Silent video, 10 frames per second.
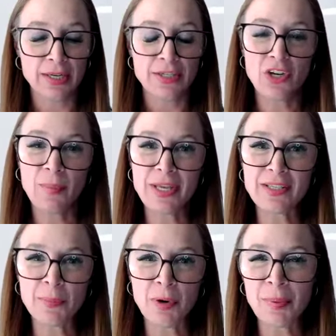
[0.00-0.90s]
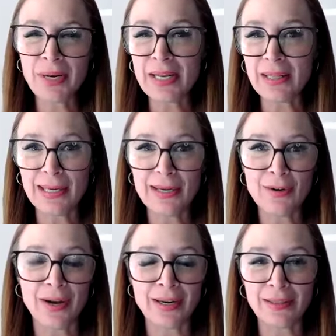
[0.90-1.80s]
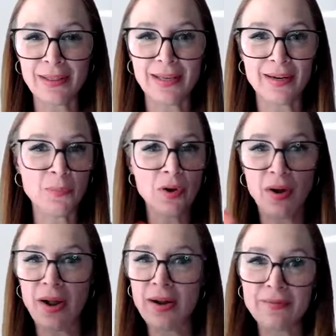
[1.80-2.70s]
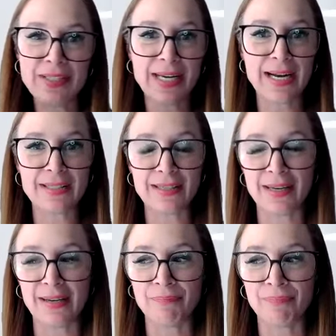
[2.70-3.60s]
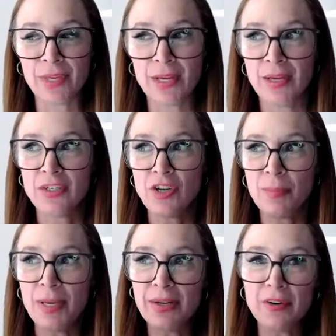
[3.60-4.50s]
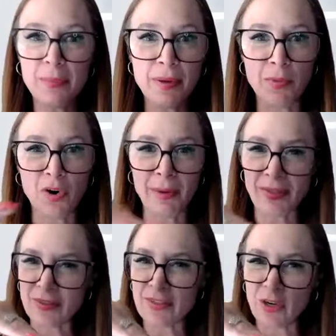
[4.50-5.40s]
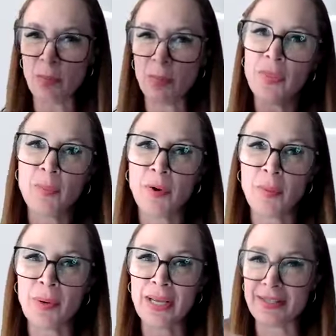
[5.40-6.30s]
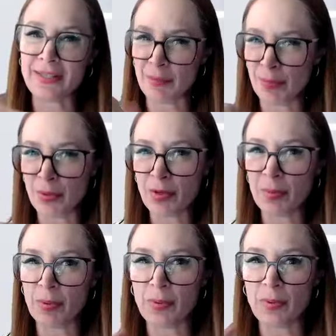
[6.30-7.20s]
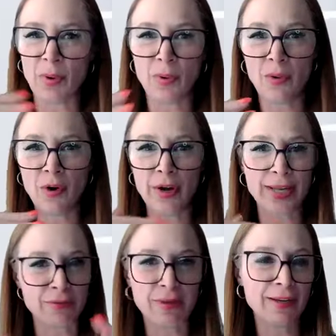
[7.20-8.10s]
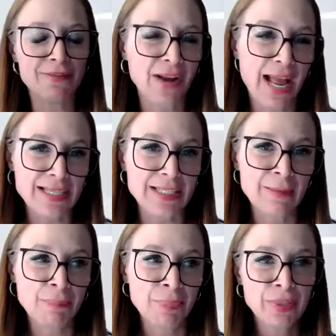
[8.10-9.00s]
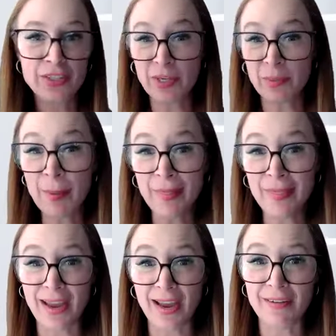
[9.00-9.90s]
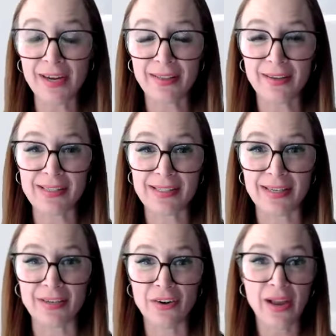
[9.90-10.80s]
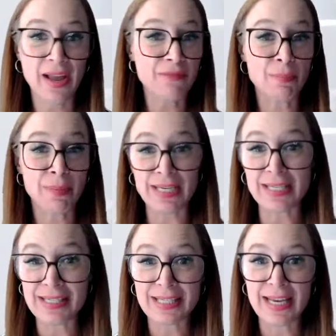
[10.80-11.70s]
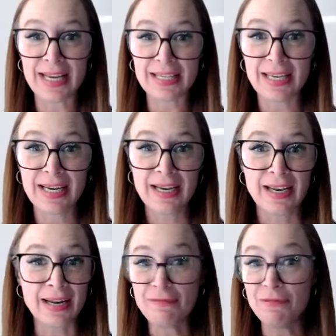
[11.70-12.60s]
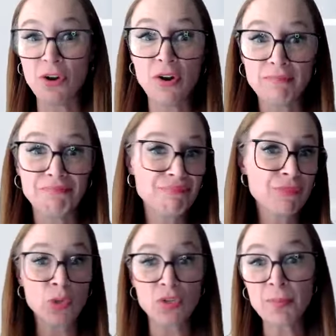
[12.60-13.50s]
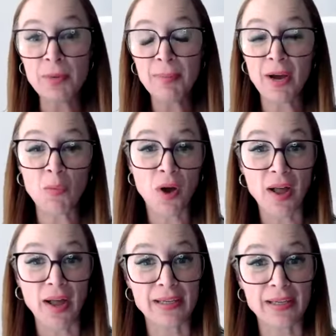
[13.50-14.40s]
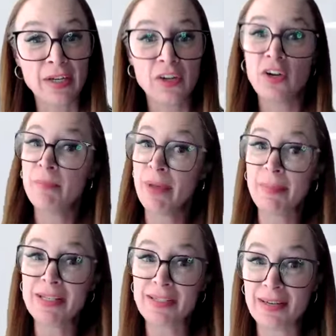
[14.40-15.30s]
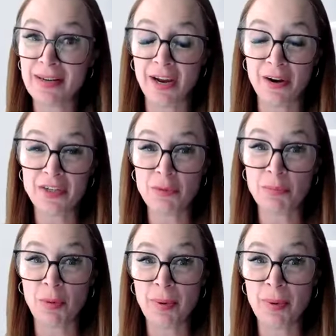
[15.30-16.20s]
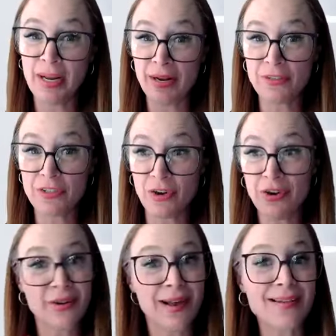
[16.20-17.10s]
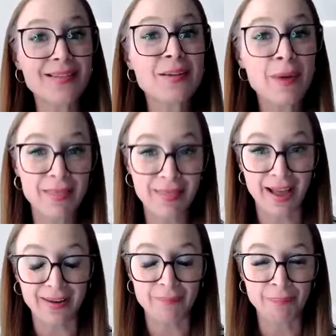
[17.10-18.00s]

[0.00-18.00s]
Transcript: Tell me, is the property cleared or uncleared and what kind of state is it in? Tell me a little bit more about the slope on the property. Is it buildable or is it really flat? Tell me about the area that it's in. Have you been to see it? And if not, talk to me about why. Maybe it's an inherited property, and if so, ask about that.